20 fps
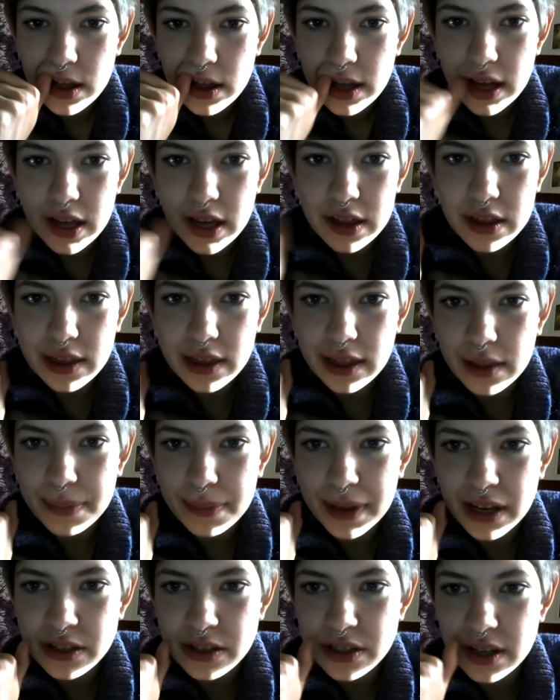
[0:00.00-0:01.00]
Is the
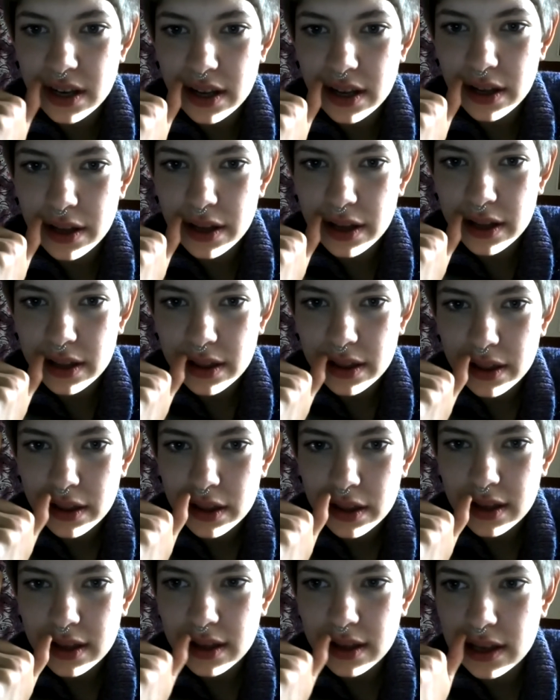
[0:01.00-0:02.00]
picture
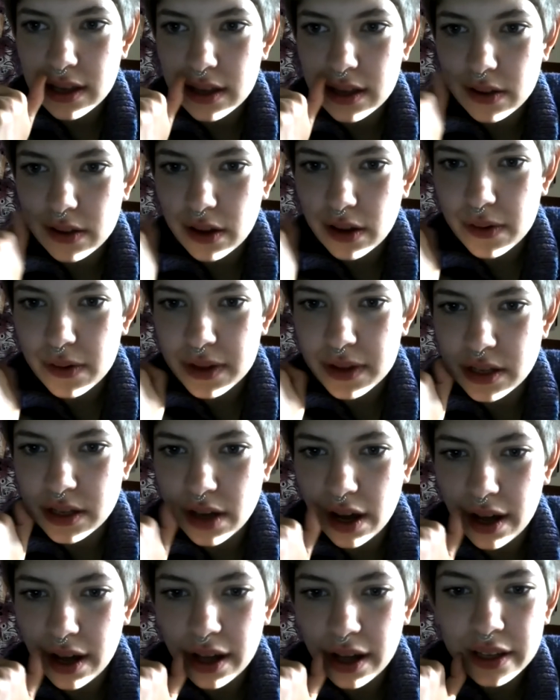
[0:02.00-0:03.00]
is her with a
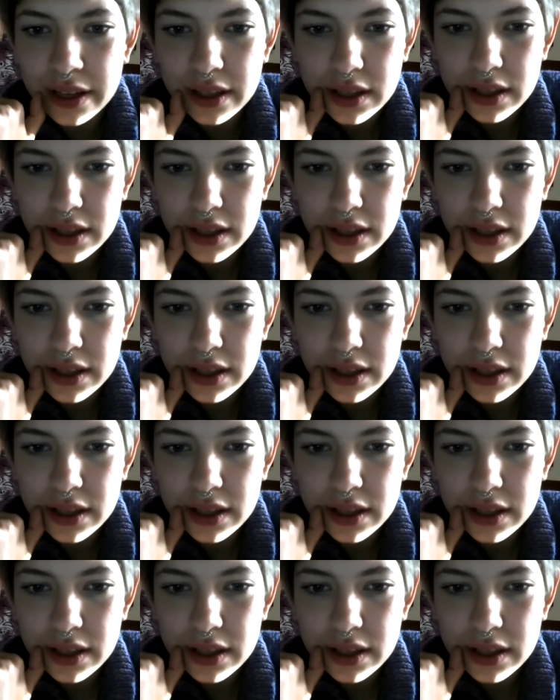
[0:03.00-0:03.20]
dog?